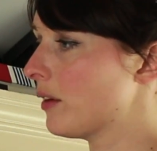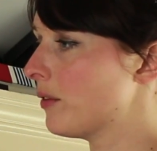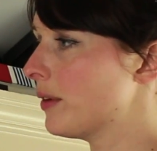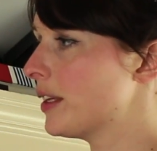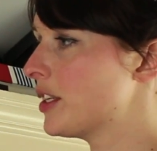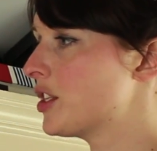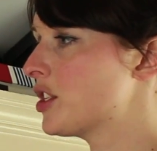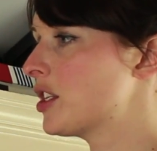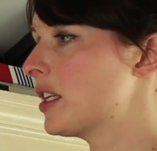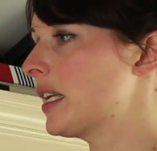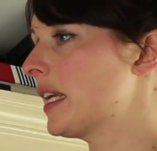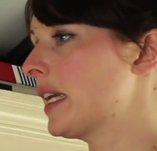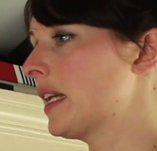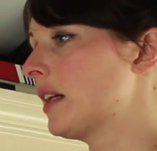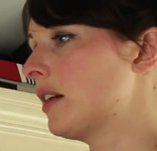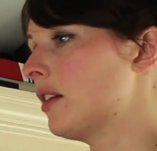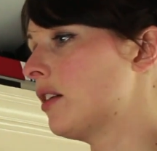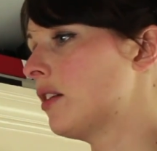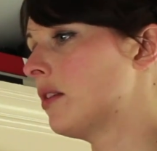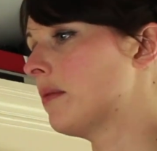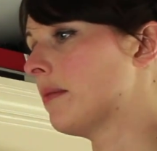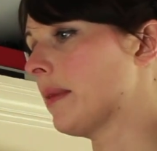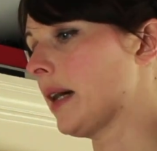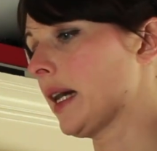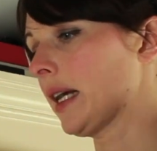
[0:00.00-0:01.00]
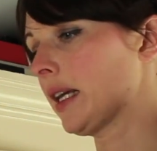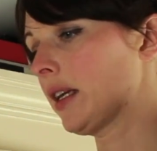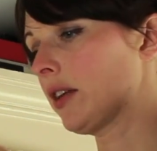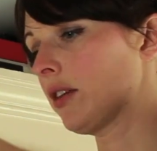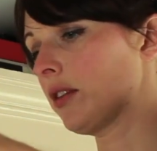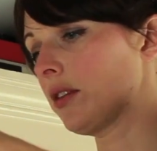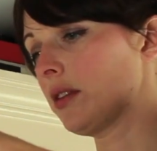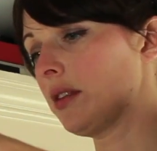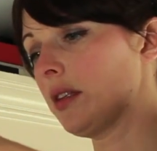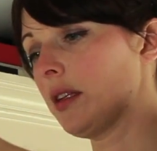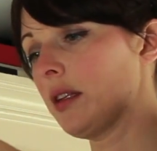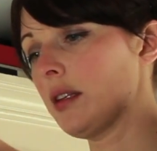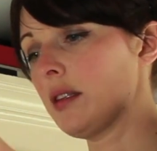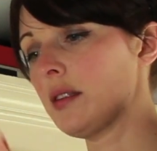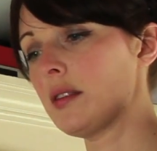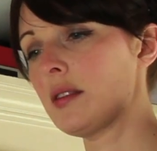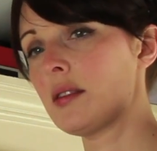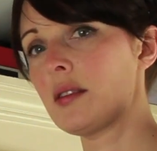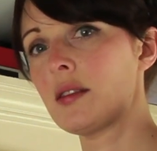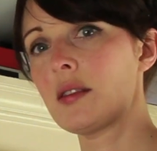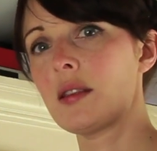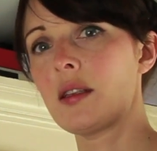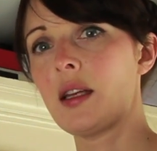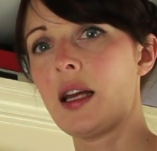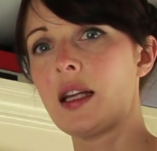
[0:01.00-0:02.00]
originally, oh my
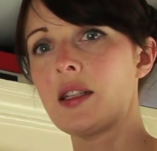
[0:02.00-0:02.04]
goodness,